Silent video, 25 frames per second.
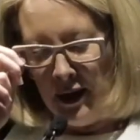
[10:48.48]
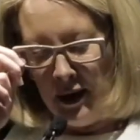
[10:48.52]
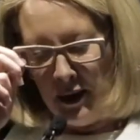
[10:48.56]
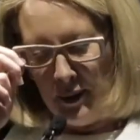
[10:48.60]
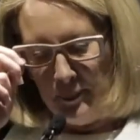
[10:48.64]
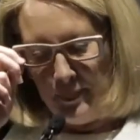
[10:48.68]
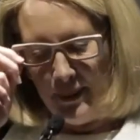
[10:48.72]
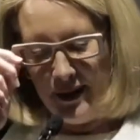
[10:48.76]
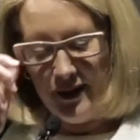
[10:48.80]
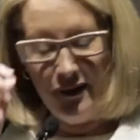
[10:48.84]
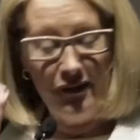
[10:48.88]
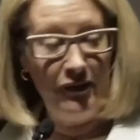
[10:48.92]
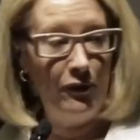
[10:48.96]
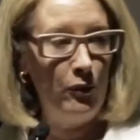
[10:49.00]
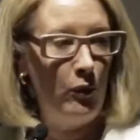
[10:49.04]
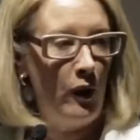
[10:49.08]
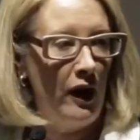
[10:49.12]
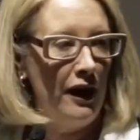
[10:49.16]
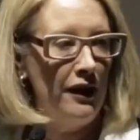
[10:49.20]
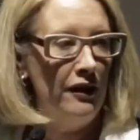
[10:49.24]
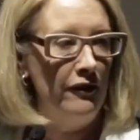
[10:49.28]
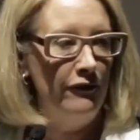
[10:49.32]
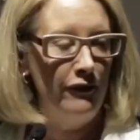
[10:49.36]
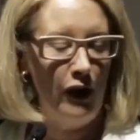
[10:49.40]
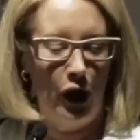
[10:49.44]
But as
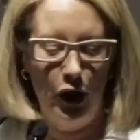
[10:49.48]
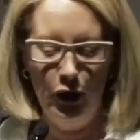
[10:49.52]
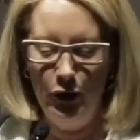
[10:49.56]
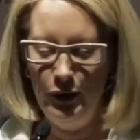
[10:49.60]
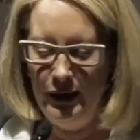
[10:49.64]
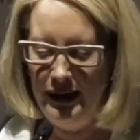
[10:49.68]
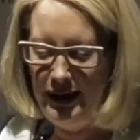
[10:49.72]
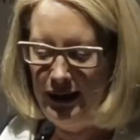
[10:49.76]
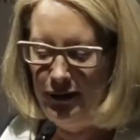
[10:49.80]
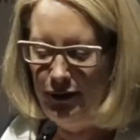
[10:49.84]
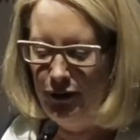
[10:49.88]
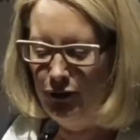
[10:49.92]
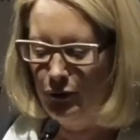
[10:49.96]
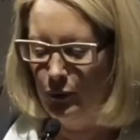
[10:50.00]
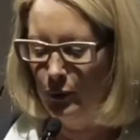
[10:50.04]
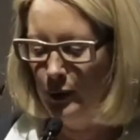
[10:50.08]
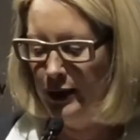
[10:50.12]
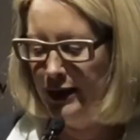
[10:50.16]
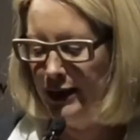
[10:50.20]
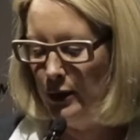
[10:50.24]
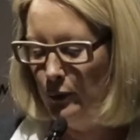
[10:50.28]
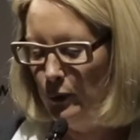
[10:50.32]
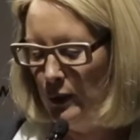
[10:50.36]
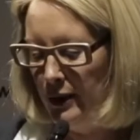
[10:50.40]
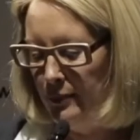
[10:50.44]
one of only
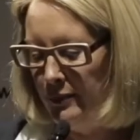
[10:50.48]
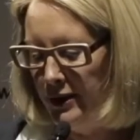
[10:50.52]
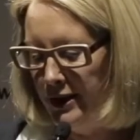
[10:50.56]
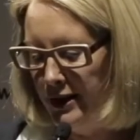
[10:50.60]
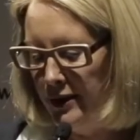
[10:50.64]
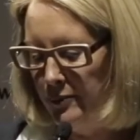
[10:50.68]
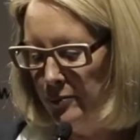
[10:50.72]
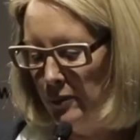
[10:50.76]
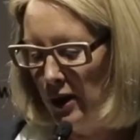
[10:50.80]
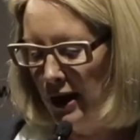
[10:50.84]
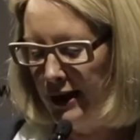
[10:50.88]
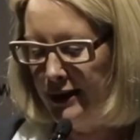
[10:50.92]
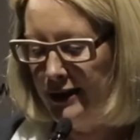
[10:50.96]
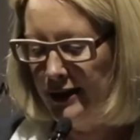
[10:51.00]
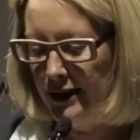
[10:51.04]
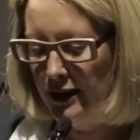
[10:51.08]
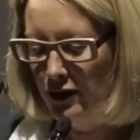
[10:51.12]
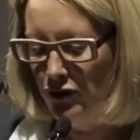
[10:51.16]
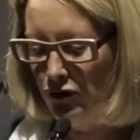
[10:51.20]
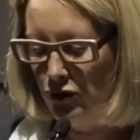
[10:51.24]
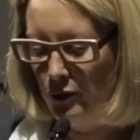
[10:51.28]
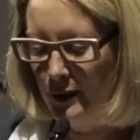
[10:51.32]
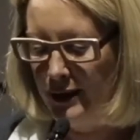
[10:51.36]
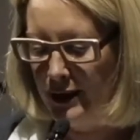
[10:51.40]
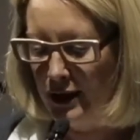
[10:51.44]
3 women in my year
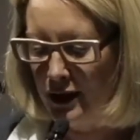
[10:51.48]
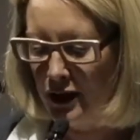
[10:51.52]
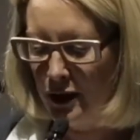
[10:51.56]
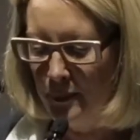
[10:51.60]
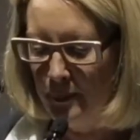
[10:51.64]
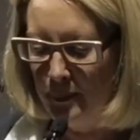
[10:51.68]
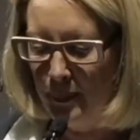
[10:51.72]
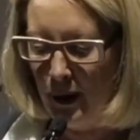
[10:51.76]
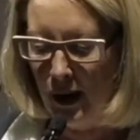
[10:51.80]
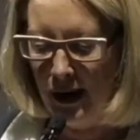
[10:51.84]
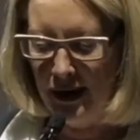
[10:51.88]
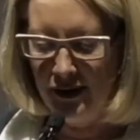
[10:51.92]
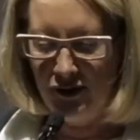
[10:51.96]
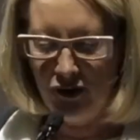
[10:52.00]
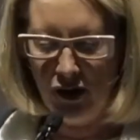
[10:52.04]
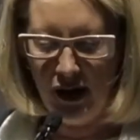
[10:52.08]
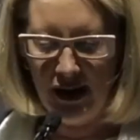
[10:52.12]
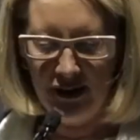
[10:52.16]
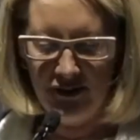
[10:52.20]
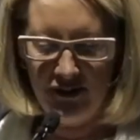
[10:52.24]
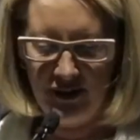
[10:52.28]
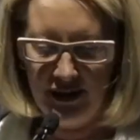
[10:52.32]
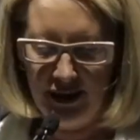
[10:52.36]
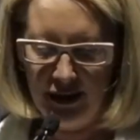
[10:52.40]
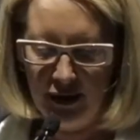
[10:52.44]
doing a combined
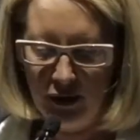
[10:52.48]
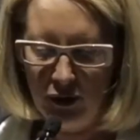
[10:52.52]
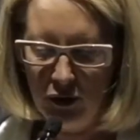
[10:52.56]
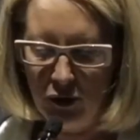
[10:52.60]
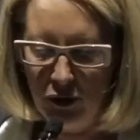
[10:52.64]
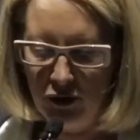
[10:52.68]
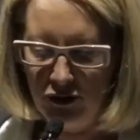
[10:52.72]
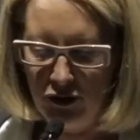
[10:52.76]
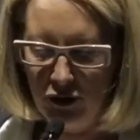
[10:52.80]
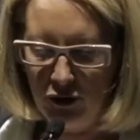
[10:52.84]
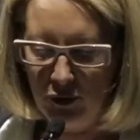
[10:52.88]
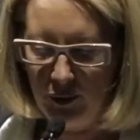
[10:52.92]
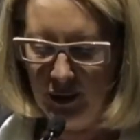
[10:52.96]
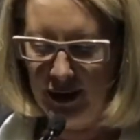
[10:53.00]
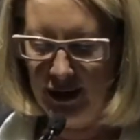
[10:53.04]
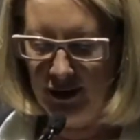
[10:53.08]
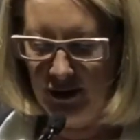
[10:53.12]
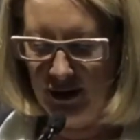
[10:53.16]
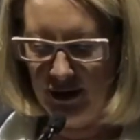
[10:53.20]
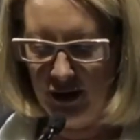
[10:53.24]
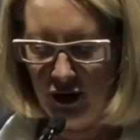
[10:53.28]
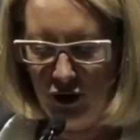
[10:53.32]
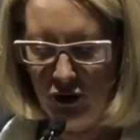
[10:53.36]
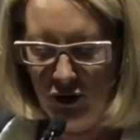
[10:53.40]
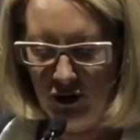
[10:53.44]
IT and law degree
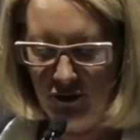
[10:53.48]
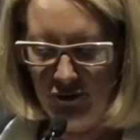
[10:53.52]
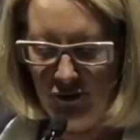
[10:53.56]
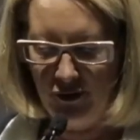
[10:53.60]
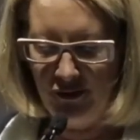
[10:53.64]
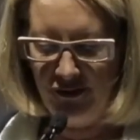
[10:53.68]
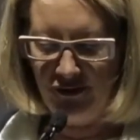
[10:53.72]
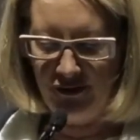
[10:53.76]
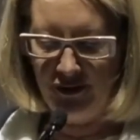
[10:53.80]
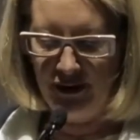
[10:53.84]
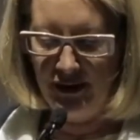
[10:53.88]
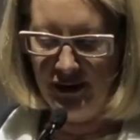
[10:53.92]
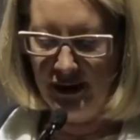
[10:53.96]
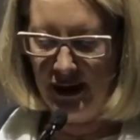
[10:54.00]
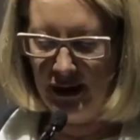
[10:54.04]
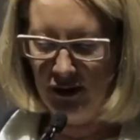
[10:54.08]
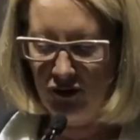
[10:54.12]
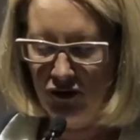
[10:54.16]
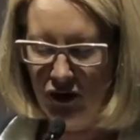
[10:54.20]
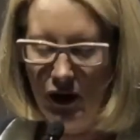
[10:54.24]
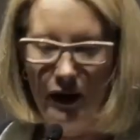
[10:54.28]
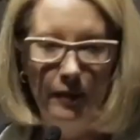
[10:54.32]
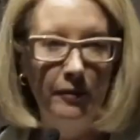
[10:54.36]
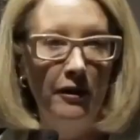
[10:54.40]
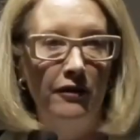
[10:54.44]
at the university at that
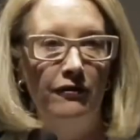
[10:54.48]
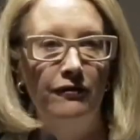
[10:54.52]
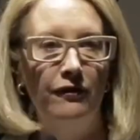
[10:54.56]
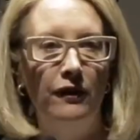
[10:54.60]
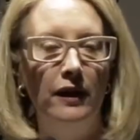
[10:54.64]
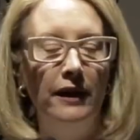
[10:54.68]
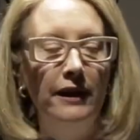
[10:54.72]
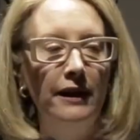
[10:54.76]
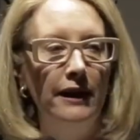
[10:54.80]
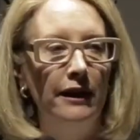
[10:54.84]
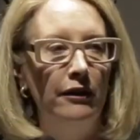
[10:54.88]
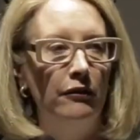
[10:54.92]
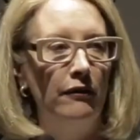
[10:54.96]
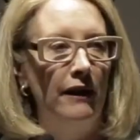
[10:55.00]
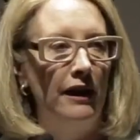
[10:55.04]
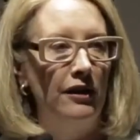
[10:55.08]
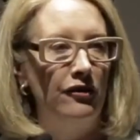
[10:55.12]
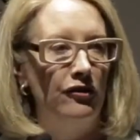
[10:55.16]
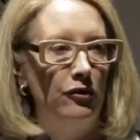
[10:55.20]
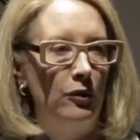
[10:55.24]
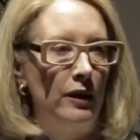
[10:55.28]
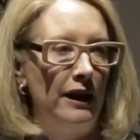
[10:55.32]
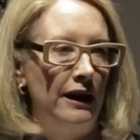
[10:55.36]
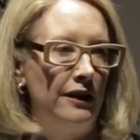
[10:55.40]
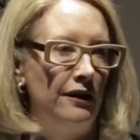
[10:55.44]
time, I finally
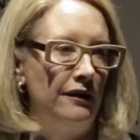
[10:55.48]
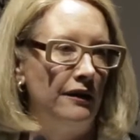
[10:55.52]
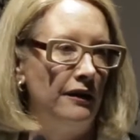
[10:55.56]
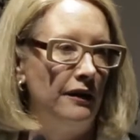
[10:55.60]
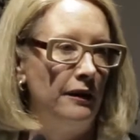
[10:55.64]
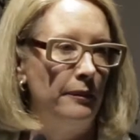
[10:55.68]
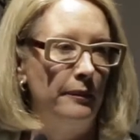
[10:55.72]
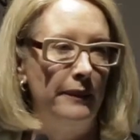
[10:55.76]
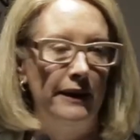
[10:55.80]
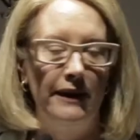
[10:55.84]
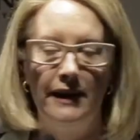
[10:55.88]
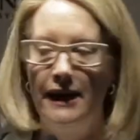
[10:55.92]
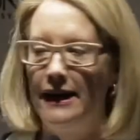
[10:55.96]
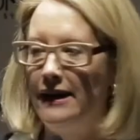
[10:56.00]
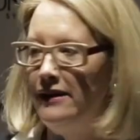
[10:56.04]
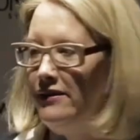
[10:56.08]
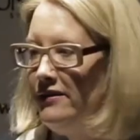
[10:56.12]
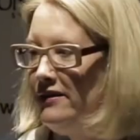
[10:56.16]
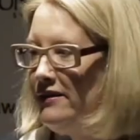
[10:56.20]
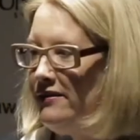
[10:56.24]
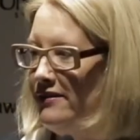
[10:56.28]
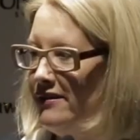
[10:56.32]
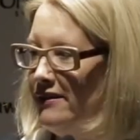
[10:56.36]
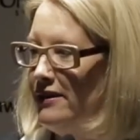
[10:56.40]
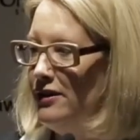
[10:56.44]
graduated in the
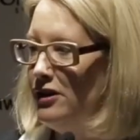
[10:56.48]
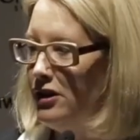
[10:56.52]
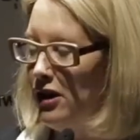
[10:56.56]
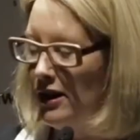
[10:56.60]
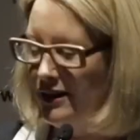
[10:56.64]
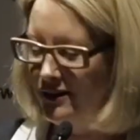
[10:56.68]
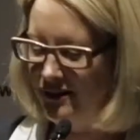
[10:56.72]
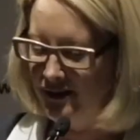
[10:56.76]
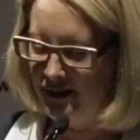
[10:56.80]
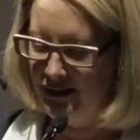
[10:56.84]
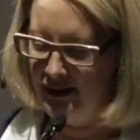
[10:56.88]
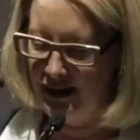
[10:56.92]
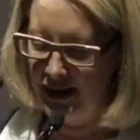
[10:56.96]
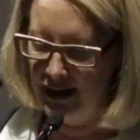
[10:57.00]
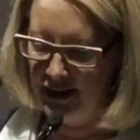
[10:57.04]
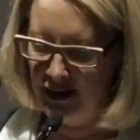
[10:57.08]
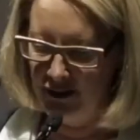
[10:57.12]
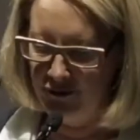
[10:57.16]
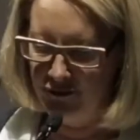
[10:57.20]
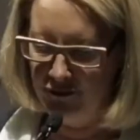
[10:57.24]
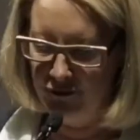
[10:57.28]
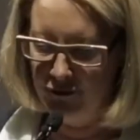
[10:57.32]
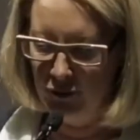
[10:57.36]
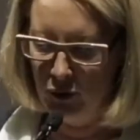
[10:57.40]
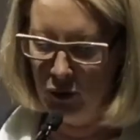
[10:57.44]
mid-80s in
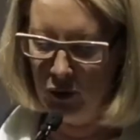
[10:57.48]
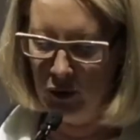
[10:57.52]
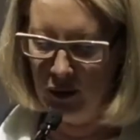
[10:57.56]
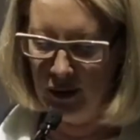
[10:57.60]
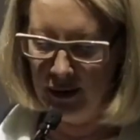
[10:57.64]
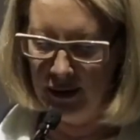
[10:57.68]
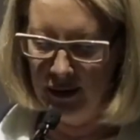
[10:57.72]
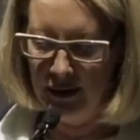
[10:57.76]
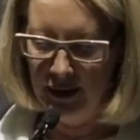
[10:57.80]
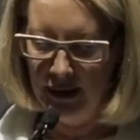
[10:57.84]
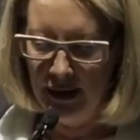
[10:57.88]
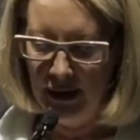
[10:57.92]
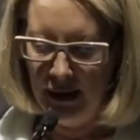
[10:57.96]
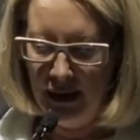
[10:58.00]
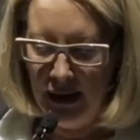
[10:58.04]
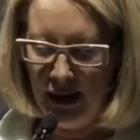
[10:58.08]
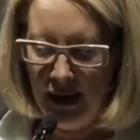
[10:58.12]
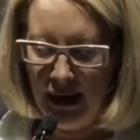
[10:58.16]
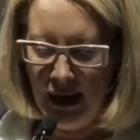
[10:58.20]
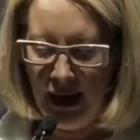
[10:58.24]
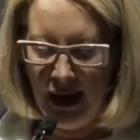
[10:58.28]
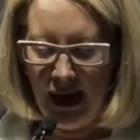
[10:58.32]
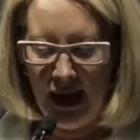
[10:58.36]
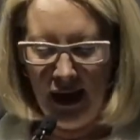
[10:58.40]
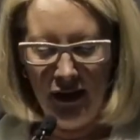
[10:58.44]
1984.
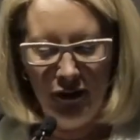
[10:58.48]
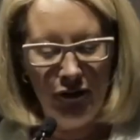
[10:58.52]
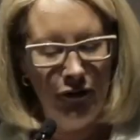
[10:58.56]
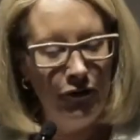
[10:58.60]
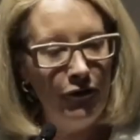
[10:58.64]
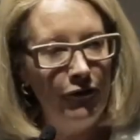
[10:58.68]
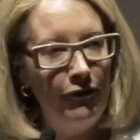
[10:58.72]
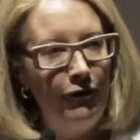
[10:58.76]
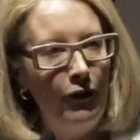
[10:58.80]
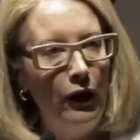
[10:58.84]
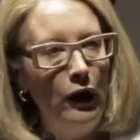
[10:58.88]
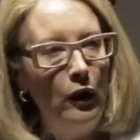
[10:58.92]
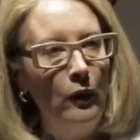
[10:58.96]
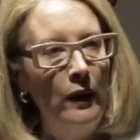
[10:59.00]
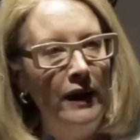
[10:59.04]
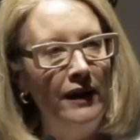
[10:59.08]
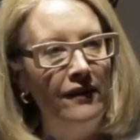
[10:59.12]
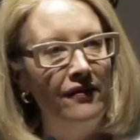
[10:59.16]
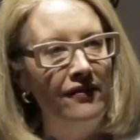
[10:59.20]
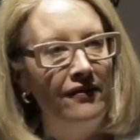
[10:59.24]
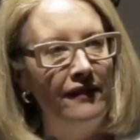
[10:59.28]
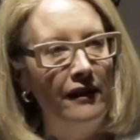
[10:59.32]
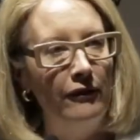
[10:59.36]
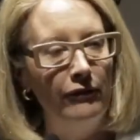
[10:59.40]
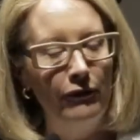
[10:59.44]
And following
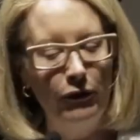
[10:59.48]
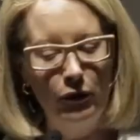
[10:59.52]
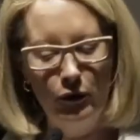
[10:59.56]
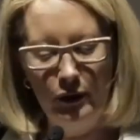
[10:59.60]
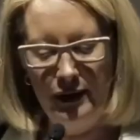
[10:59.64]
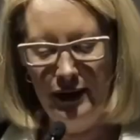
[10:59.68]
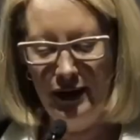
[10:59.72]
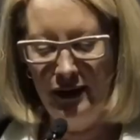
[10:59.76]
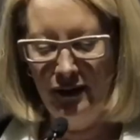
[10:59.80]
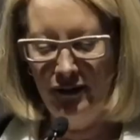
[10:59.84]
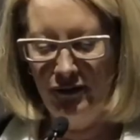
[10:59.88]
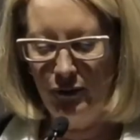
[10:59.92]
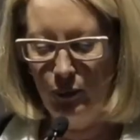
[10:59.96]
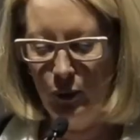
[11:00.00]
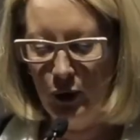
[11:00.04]
several years